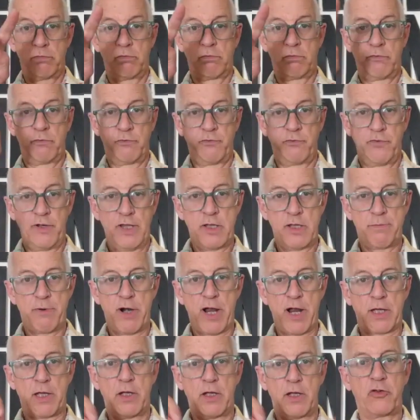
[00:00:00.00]
fill in the
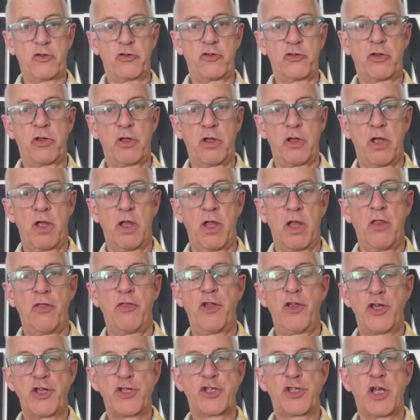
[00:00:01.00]
brackets,
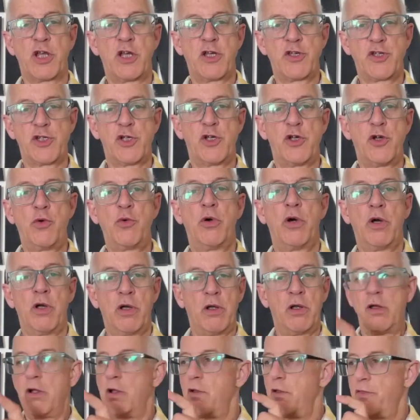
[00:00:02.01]
that is going to do
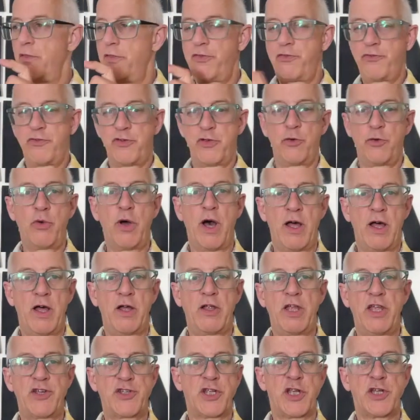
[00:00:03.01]

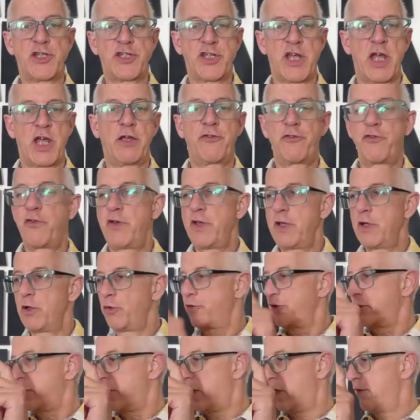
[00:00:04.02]
it's going to take field,
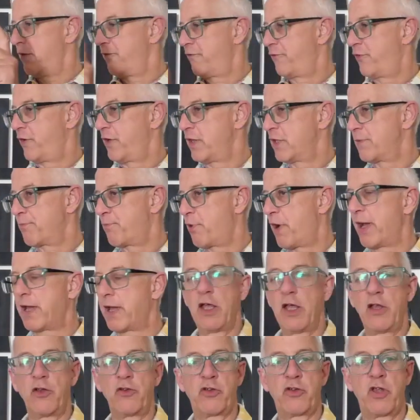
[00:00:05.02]
fill in the
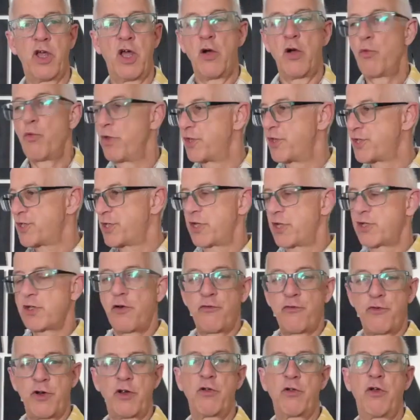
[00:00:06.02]
brackets with a set
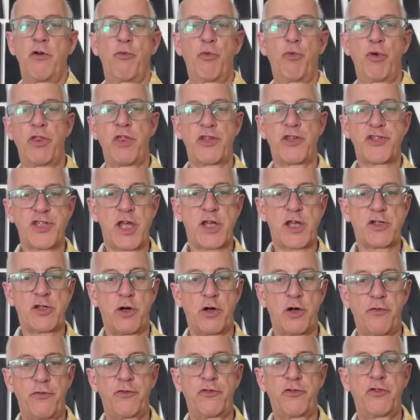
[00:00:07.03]

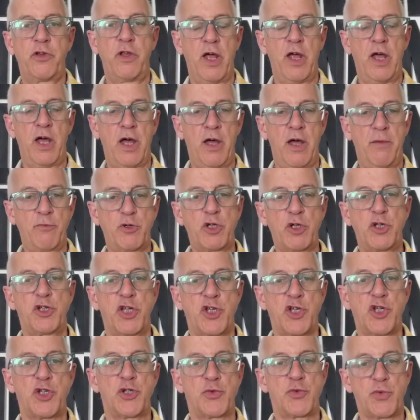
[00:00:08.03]
of
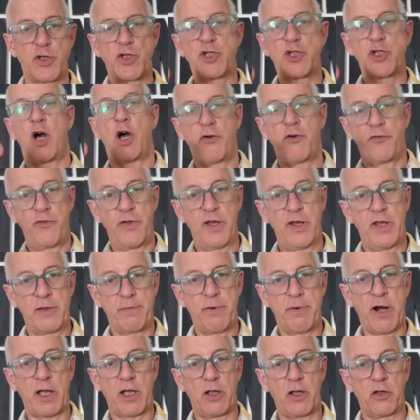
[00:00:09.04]
conditions which are fill in the
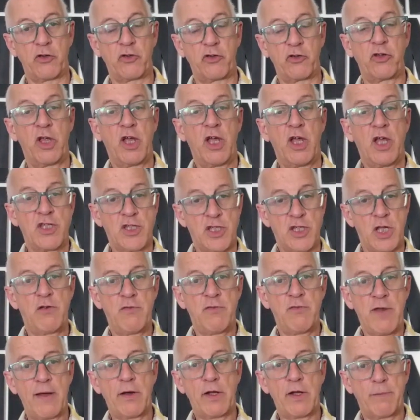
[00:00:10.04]
brackets. So you've
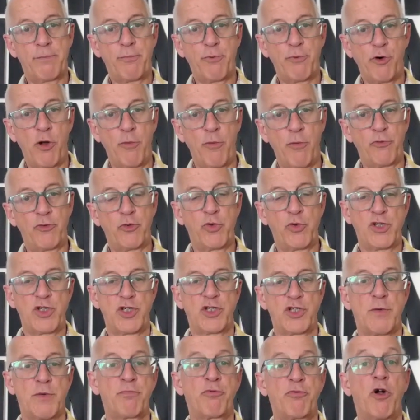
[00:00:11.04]
now got a prompt which
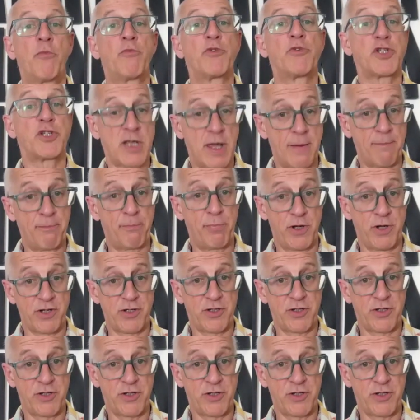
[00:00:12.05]
is a prompt template,